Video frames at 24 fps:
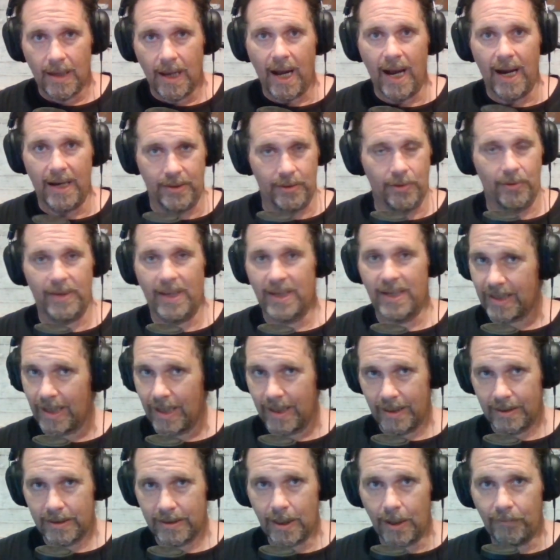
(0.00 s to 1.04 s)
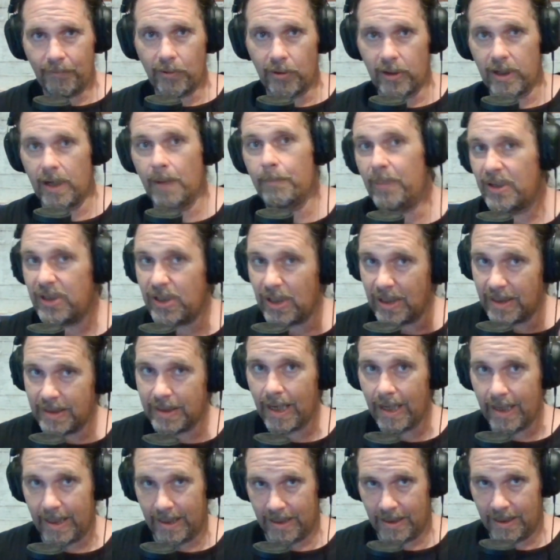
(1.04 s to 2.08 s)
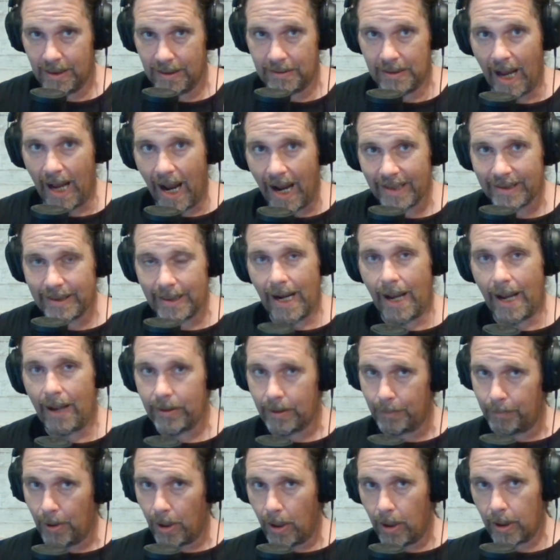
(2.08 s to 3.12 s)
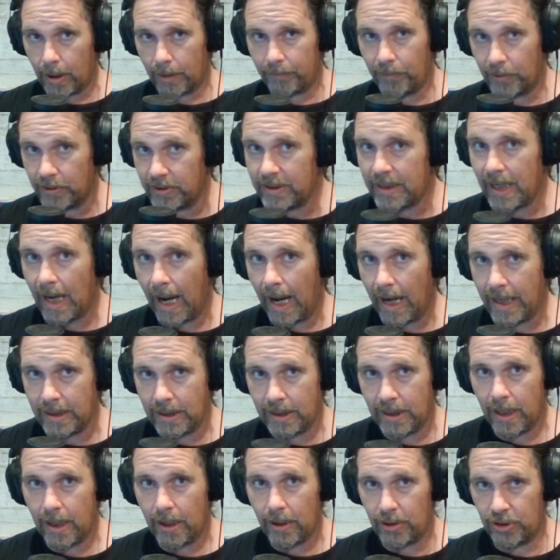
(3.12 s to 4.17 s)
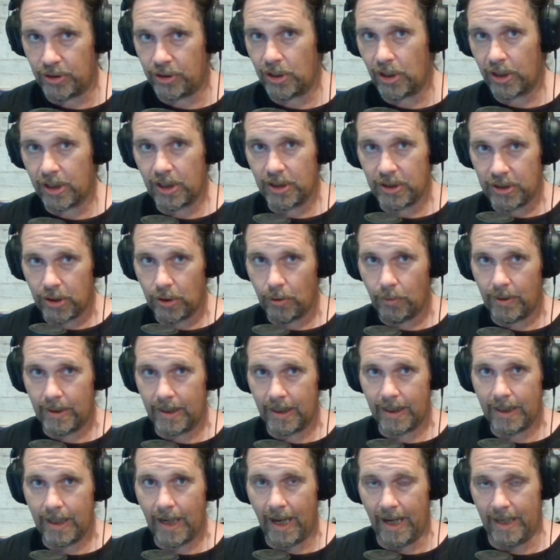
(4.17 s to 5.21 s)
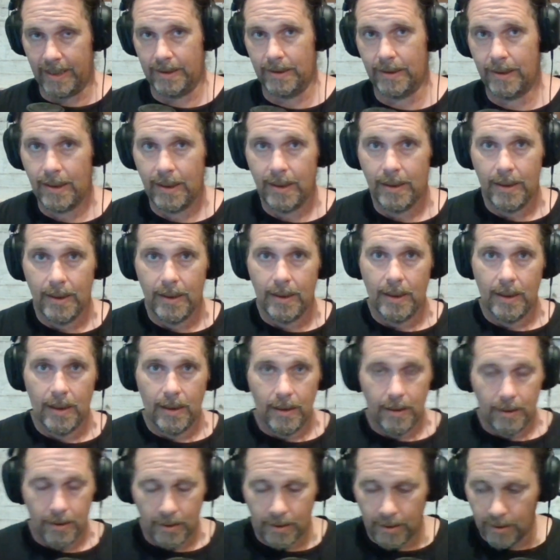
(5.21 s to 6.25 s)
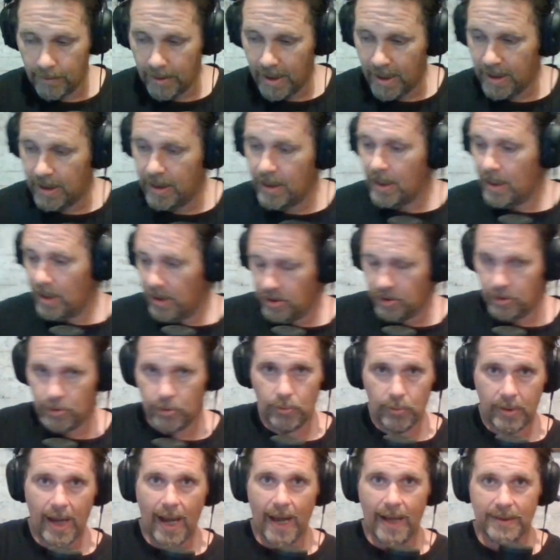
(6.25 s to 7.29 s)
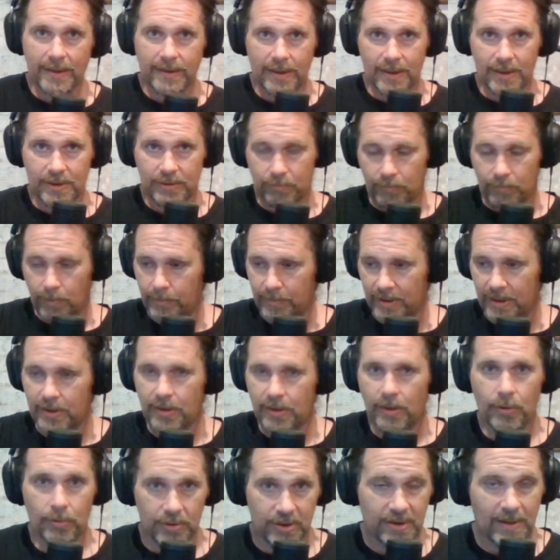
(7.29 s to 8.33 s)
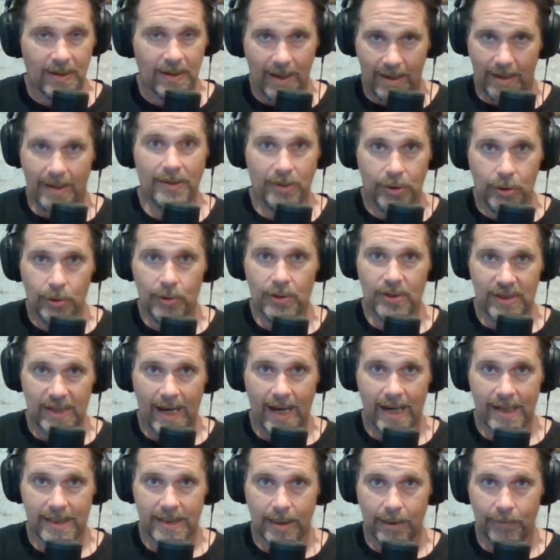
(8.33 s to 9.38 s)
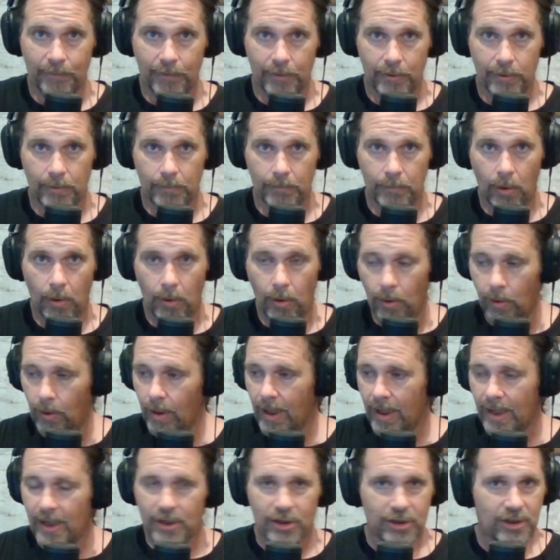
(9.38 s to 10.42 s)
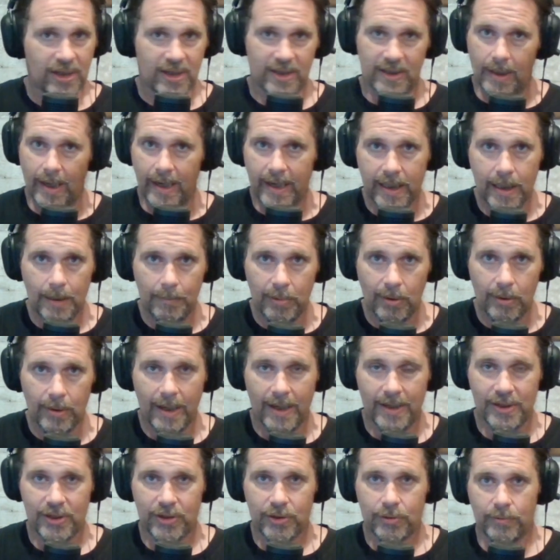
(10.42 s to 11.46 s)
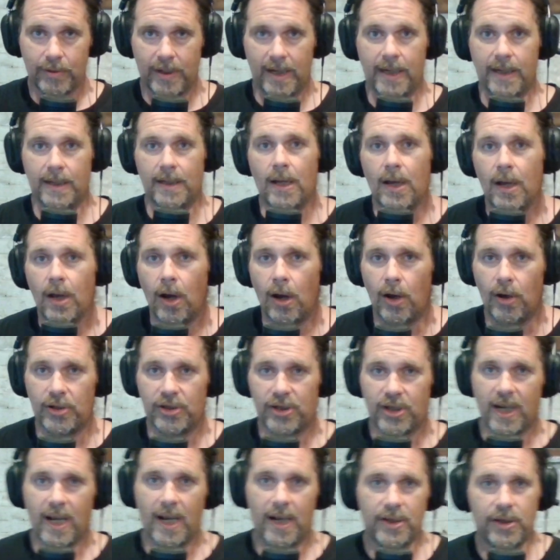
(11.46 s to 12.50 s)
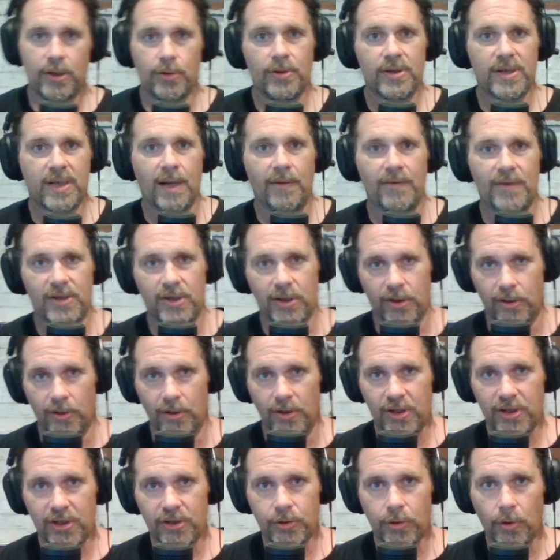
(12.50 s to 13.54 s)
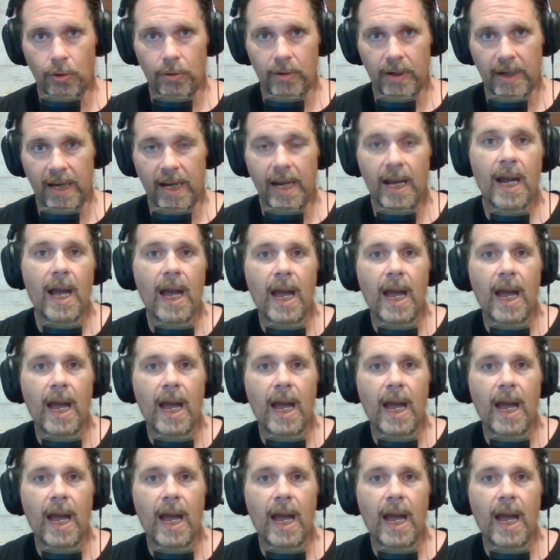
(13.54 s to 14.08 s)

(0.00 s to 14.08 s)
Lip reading: I know that's kind of tough for you, but you did it. You knocked it out of the park for 10 years. You could do it again. All right? You got this woman who's enthusiastic for the role. She's likable on screen. All you got to do is give us a good story.